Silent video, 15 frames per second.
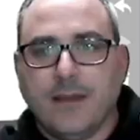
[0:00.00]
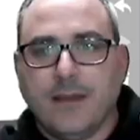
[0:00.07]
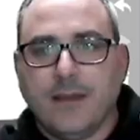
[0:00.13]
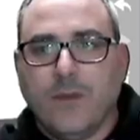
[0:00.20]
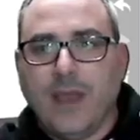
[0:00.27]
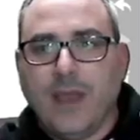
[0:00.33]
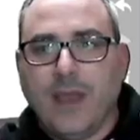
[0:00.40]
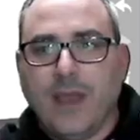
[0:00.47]

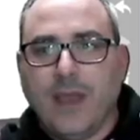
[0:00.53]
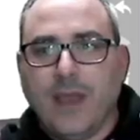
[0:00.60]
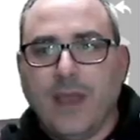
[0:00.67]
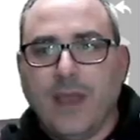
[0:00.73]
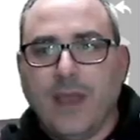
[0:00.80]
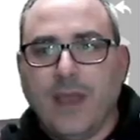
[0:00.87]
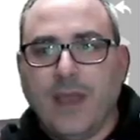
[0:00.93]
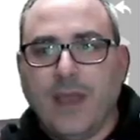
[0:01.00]
Wait,
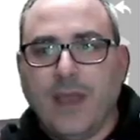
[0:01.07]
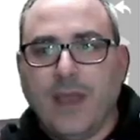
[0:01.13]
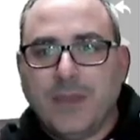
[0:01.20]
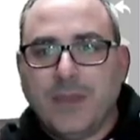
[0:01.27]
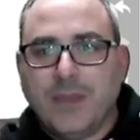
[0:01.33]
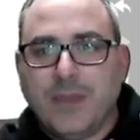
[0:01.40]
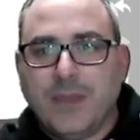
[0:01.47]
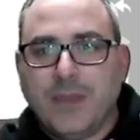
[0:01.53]
does
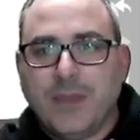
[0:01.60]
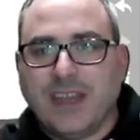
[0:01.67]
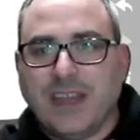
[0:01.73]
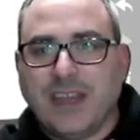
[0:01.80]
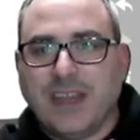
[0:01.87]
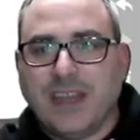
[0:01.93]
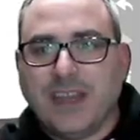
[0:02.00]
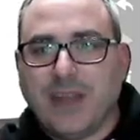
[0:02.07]

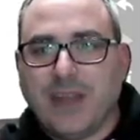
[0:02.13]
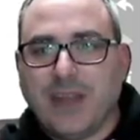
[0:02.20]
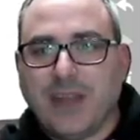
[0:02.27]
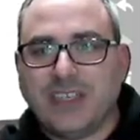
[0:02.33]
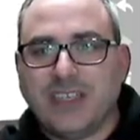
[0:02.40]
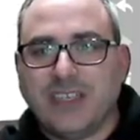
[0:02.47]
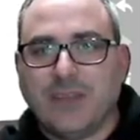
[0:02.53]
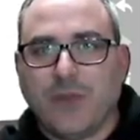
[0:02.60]
anyone see what I
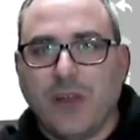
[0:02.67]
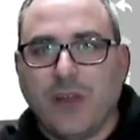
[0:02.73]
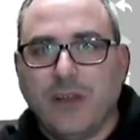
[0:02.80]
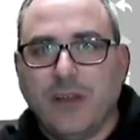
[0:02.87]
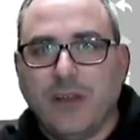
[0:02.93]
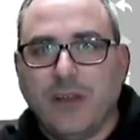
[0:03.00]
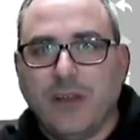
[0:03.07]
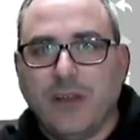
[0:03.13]
just did
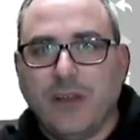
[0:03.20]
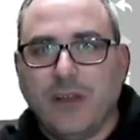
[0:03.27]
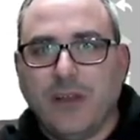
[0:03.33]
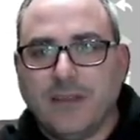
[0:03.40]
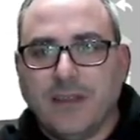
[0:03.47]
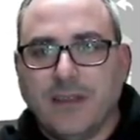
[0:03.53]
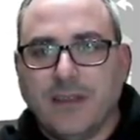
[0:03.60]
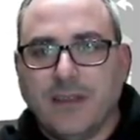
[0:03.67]
wrong?
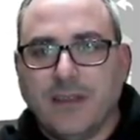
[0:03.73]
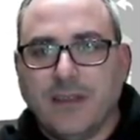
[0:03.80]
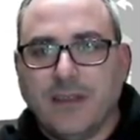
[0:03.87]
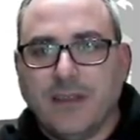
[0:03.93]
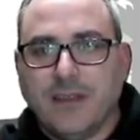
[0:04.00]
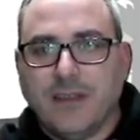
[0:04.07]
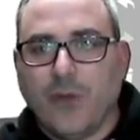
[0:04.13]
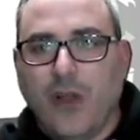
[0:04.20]
I wouldn't
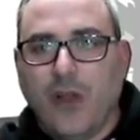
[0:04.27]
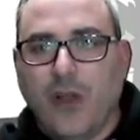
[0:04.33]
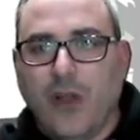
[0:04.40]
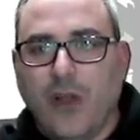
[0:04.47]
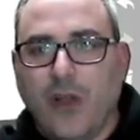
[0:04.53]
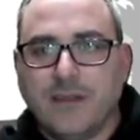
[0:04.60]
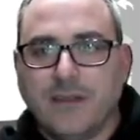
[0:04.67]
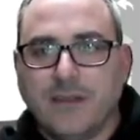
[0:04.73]
say
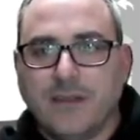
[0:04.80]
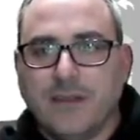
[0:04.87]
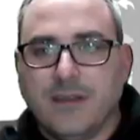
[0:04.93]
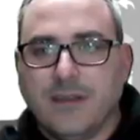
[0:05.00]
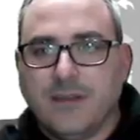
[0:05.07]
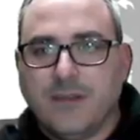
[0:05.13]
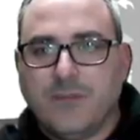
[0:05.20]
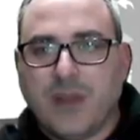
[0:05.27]
wrong,
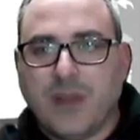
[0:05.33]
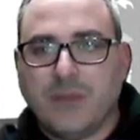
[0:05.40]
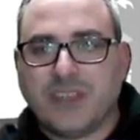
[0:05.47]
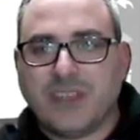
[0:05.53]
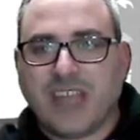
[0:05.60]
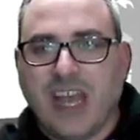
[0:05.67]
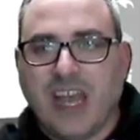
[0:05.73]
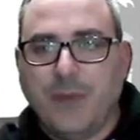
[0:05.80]
but I'm
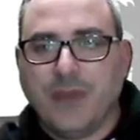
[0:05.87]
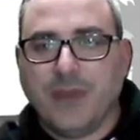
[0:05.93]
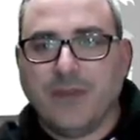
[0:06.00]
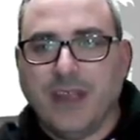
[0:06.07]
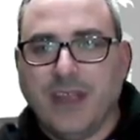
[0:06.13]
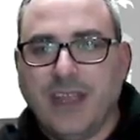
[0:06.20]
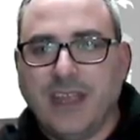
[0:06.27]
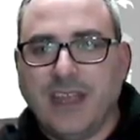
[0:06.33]
just copying,
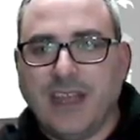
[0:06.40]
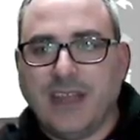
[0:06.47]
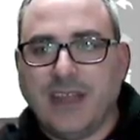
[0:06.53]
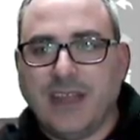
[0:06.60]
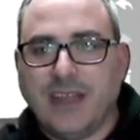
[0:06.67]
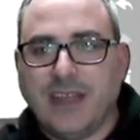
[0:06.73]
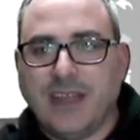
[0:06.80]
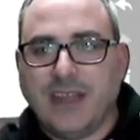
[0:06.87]
right? And
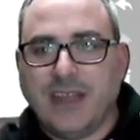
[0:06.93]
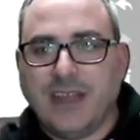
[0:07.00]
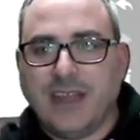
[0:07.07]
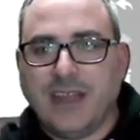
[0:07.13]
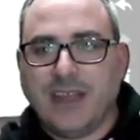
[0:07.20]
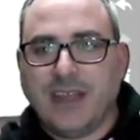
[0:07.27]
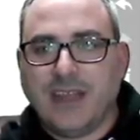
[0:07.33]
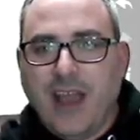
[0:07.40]

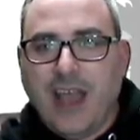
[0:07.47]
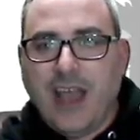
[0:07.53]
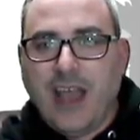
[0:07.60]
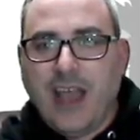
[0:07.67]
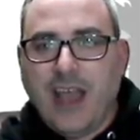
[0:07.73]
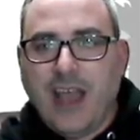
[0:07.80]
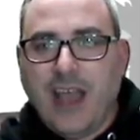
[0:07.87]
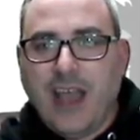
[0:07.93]
I
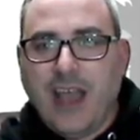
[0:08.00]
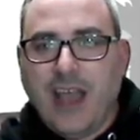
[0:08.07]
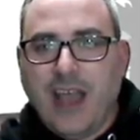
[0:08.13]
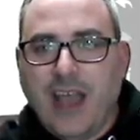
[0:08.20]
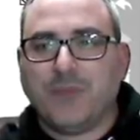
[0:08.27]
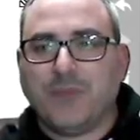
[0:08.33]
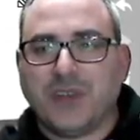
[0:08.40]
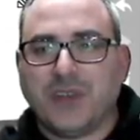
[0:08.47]
failed at
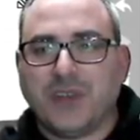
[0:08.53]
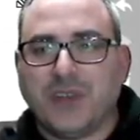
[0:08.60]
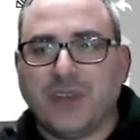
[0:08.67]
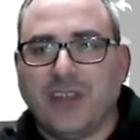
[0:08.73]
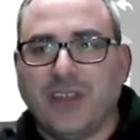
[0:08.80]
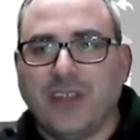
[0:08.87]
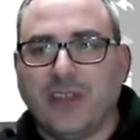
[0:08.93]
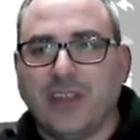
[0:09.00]
a
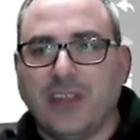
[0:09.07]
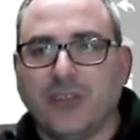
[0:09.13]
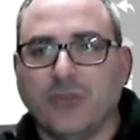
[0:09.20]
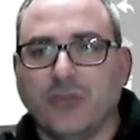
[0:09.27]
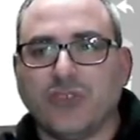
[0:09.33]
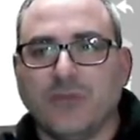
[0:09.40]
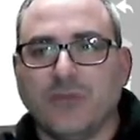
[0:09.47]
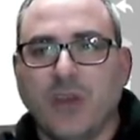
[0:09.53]
particularly
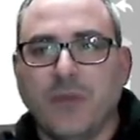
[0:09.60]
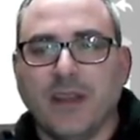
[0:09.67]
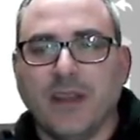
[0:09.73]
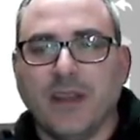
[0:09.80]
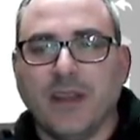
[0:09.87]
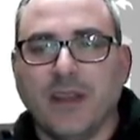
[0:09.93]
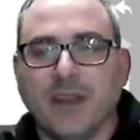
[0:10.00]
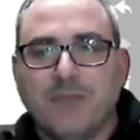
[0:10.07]
crucial moment.
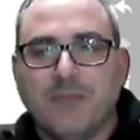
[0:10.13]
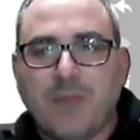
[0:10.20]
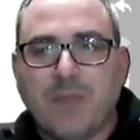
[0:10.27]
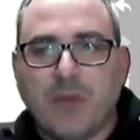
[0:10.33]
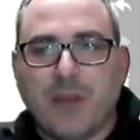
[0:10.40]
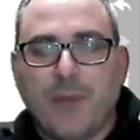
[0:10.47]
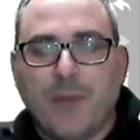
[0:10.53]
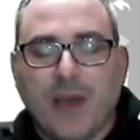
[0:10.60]
Maybe you
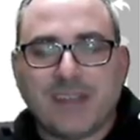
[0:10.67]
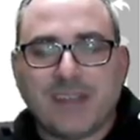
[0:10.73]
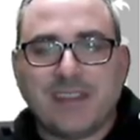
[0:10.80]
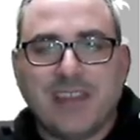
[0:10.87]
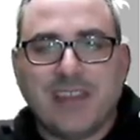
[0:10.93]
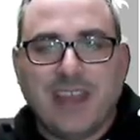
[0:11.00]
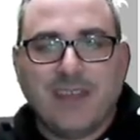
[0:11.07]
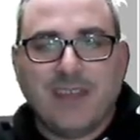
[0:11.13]
want to pause and
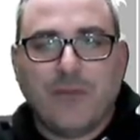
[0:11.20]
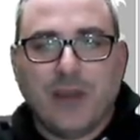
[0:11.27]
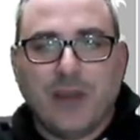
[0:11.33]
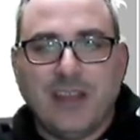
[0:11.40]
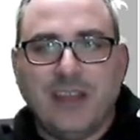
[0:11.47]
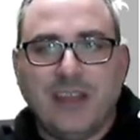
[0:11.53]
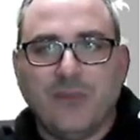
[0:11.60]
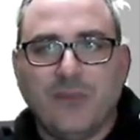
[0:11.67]
think, what did
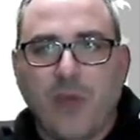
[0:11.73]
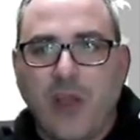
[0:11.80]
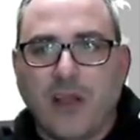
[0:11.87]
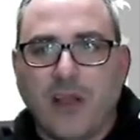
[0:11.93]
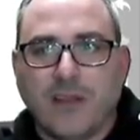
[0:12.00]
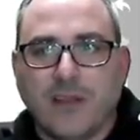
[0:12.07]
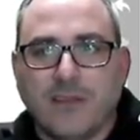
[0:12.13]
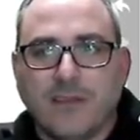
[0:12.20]
he do wrong?